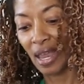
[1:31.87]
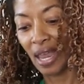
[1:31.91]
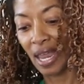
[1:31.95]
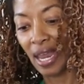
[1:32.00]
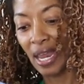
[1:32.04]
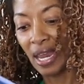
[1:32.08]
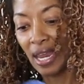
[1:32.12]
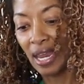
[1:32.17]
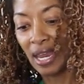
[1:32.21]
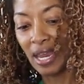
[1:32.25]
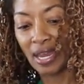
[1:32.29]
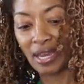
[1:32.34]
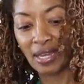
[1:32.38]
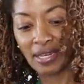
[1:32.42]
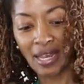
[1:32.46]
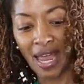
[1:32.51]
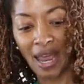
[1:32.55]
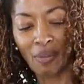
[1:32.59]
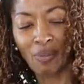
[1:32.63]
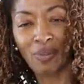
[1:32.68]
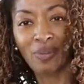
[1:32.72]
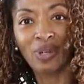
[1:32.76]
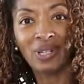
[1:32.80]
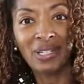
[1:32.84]
and
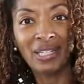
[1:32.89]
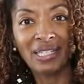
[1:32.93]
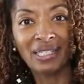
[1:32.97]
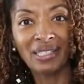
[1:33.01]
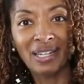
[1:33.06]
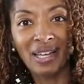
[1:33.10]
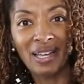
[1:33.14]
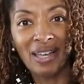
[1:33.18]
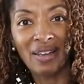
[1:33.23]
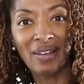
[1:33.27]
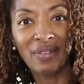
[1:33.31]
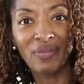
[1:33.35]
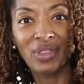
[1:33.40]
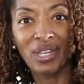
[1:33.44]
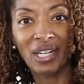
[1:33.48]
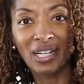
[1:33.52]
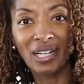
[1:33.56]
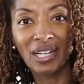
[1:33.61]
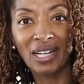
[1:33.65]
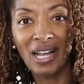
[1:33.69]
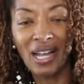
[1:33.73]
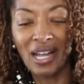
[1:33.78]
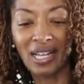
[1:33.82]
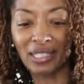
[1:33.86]
I really love the
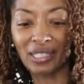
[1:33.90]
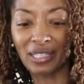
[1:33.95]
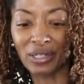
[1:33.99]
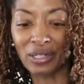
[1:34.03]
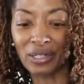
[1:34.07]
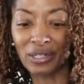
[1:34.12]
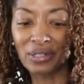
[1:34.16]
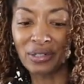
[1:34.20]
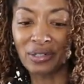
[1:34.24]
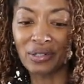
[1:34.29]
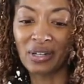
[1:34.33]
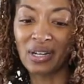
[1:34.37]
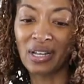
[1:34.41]
color.